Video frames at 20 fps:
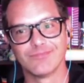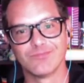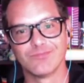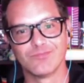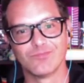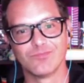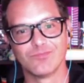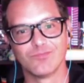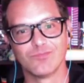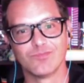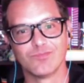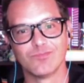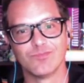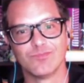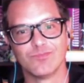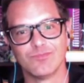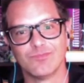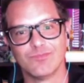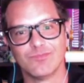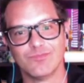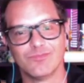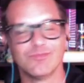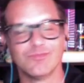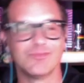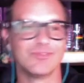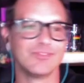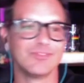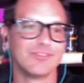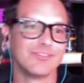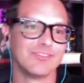
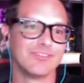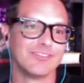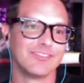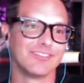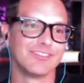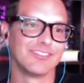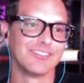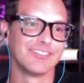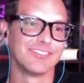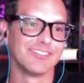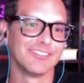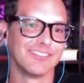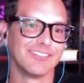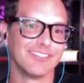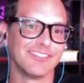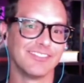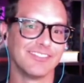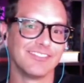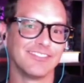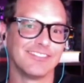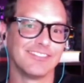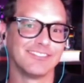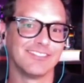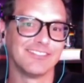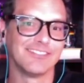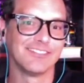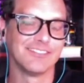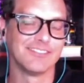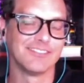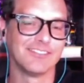
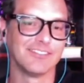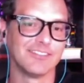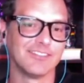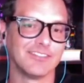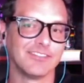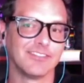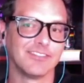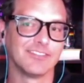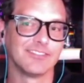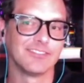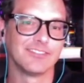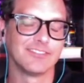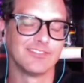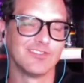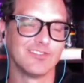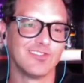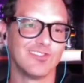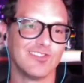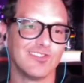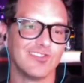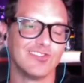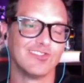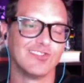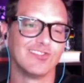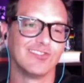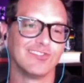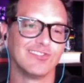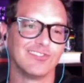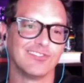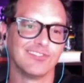
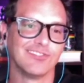[no speech]